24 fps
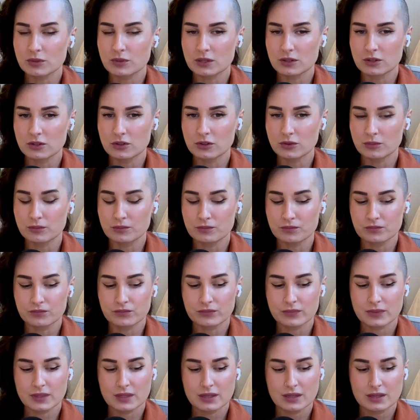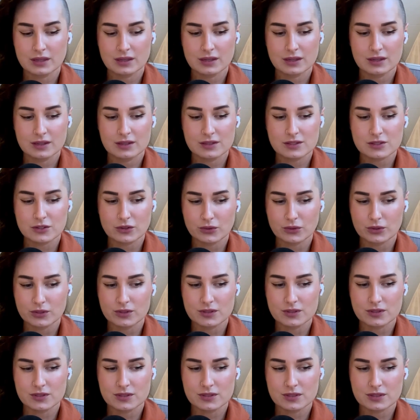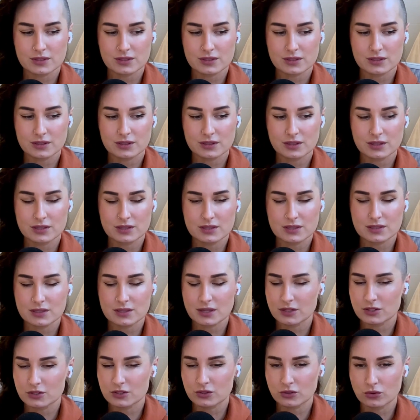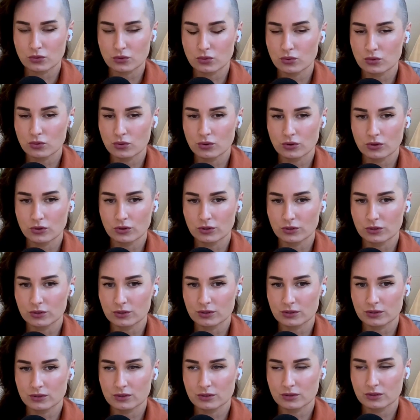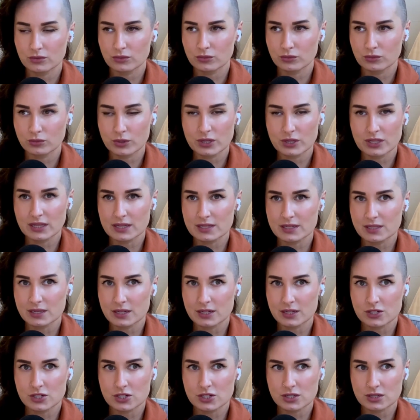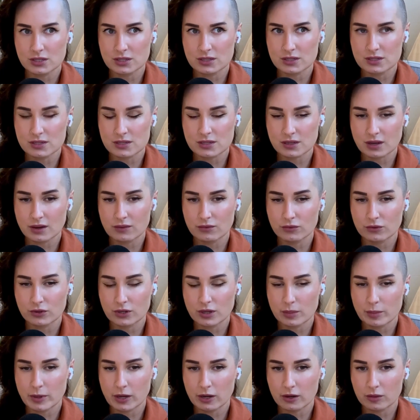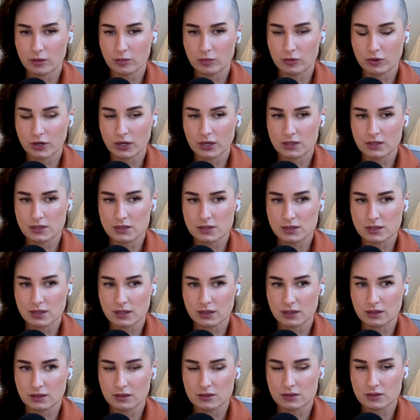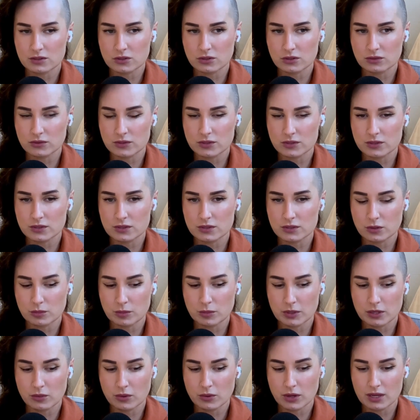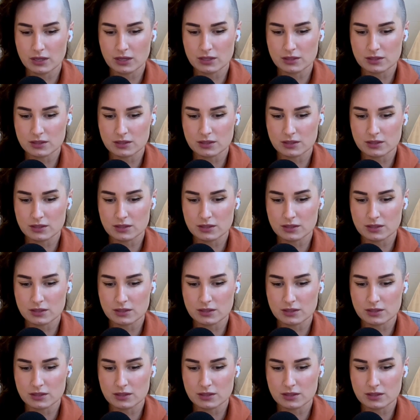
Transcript: new? So it's such a cool realization and discovery about our brains that can serve us in so many ways.